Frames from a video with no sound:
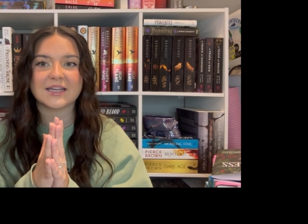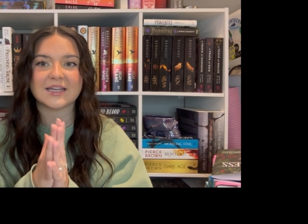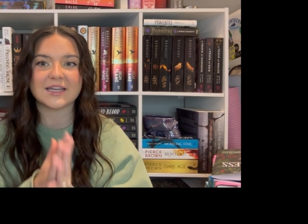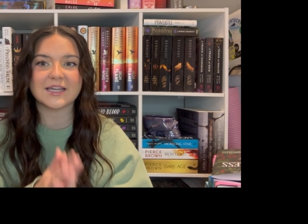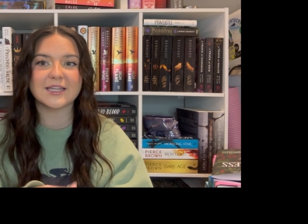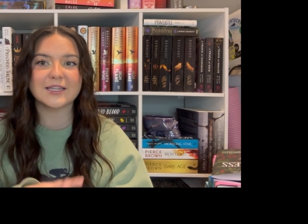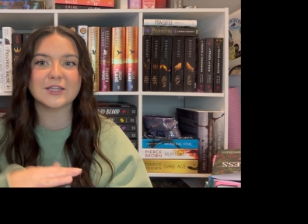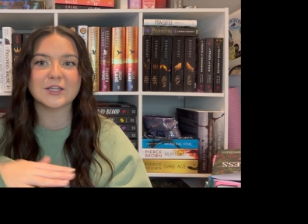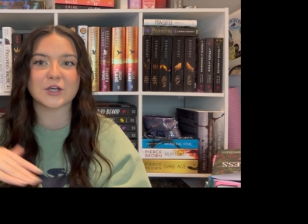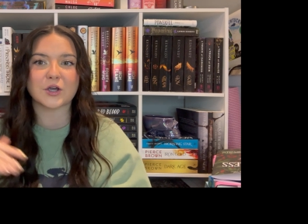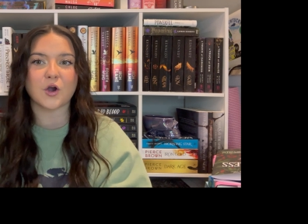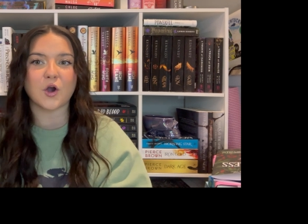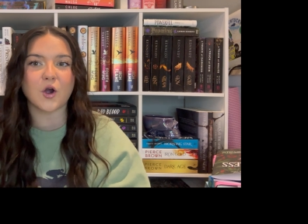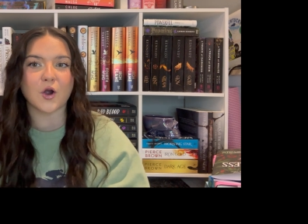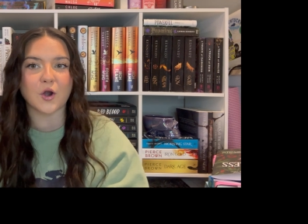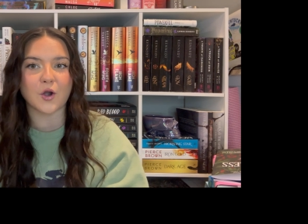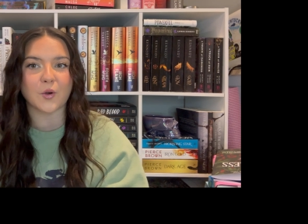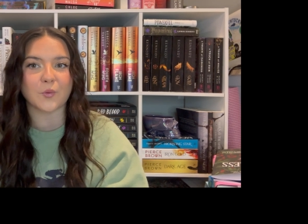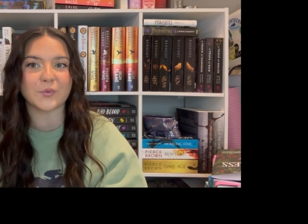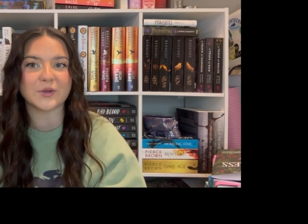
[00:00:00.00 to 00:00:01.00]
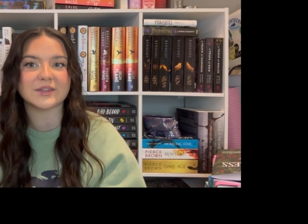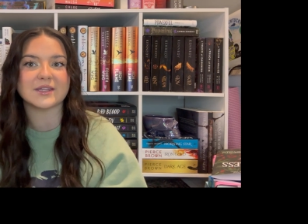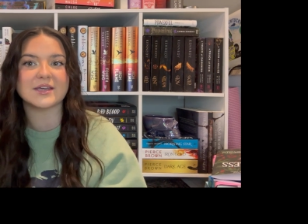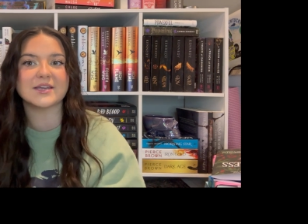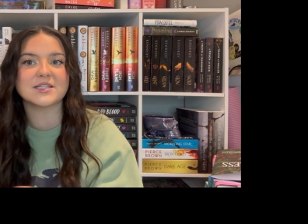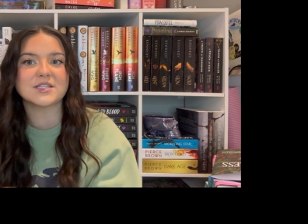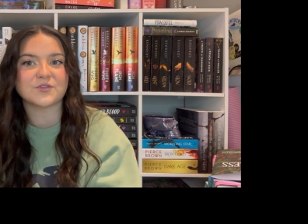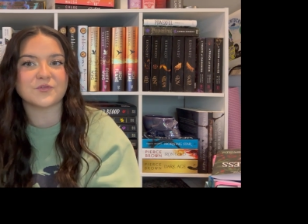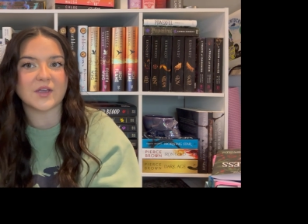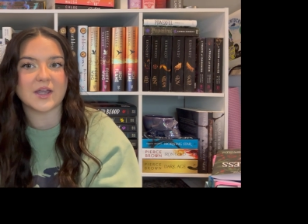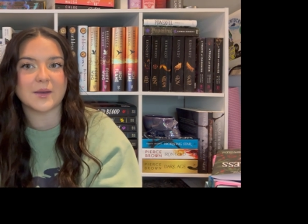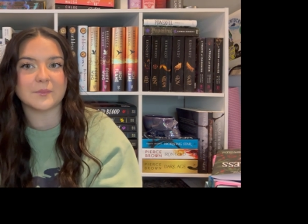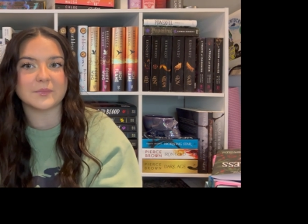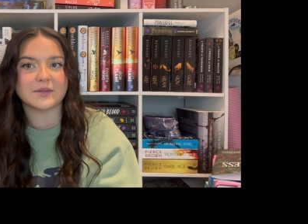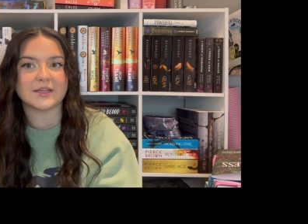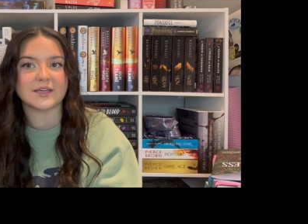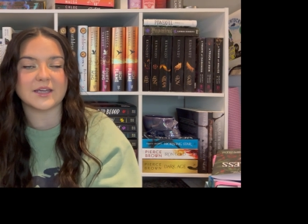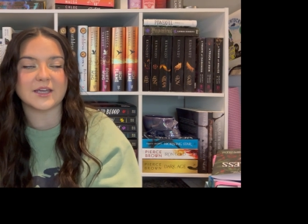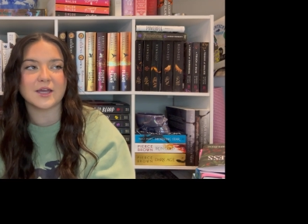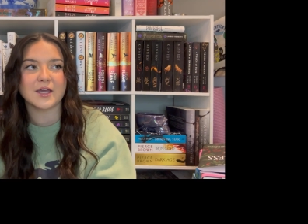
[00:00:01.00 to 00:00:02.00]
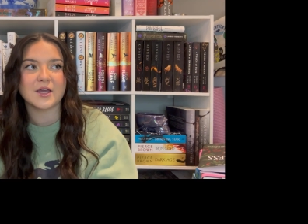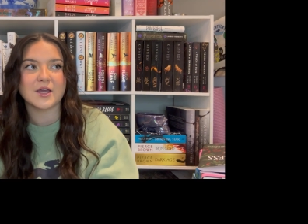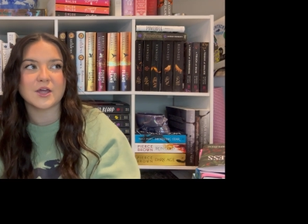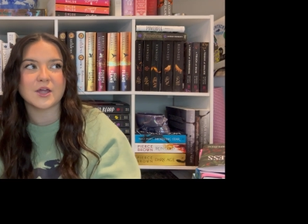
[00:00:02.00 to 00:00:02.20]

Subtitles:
in the car with his family